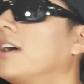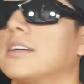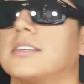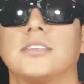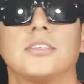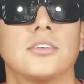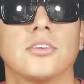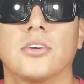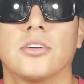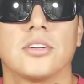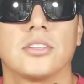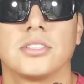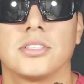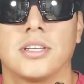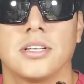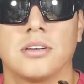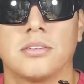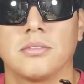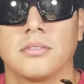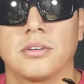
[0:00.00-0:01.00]
I still don't know how to
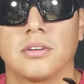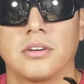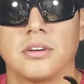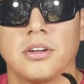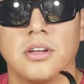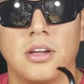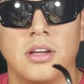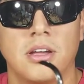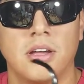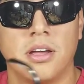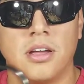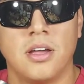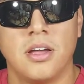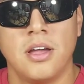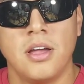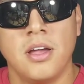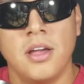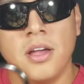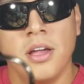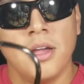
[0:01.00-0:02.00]
say that word.
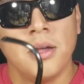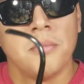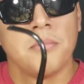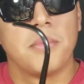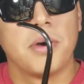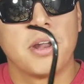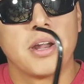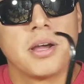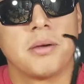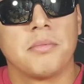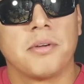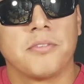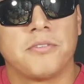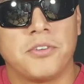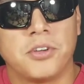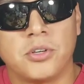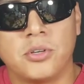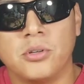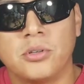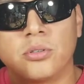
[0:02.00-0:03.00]
But if
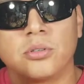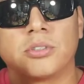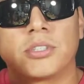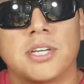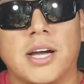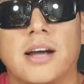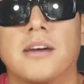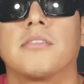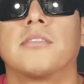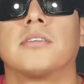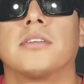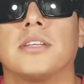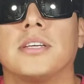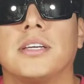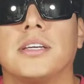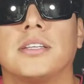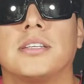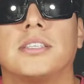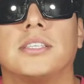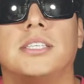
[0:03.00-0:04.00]
you Google
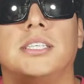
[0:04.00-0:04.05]
Tyrolean,